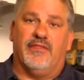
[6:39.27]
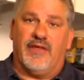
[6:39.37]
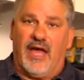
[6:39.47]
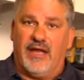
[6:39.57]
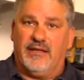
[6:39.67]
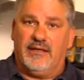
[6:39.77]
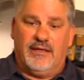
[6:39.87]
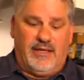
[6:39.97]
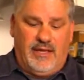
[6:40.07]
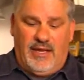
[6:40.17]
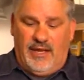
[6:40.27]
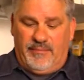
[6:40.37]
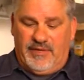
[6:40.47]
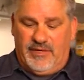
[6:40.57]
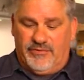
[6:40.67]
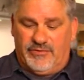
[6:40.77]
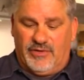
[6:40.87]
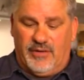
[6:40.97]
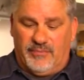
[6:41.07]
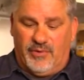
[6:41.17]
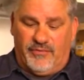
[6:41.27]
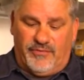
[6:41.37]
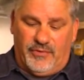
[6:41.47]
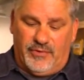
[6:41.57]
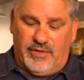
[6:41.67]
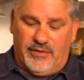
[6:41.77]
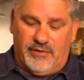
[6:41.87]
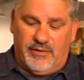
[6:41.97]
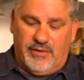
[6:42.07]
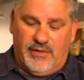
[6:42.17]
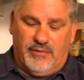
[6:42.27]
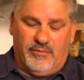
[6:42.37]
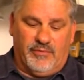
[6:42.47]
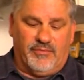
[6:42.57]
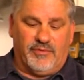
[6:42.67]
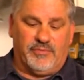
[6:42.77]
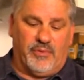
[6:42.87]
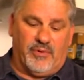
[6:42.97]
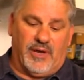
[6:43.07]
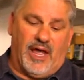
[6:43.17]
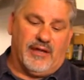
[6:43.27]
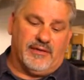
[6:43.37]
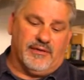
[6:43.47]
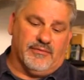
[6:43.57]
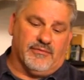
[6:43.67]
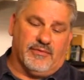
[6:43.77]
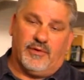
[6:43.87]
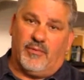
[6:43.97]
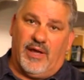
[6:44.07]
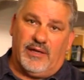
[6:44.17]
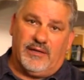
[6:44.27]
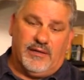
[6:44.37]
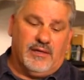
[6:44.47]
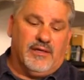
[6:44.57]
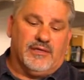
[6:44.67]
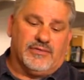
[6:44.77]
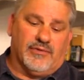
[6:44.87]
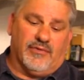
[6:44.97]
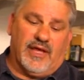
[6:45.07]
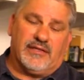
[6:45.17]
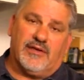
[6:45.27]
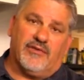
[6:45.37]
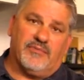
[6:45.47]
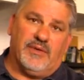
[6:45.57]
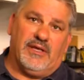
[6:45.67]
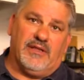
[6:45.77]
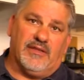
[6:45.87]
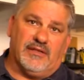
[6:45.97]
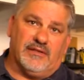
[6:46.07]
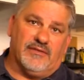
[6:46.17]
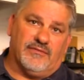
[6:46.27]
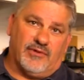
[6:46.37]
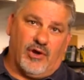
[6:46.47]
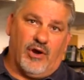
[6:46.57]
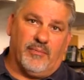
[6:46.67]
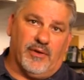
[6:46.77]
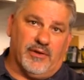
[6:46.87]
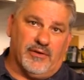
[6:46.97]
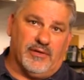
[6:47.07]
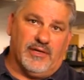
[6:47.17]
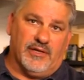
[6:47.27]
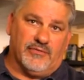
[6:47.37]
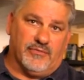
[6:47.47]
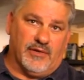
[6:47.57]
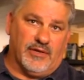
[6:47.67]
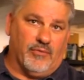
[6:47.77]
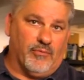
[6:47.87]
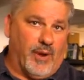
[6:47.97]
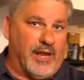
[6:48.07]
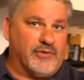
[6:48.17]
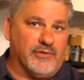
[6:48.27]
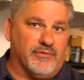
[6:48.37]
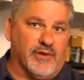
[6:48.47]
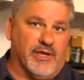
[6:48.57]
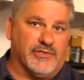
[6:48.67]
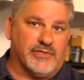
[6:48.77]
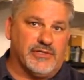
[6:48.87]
That, and because there's unburnt fuel here, when we first poured it out, it was really wet. So that tells me that this carburetor is running way too rich.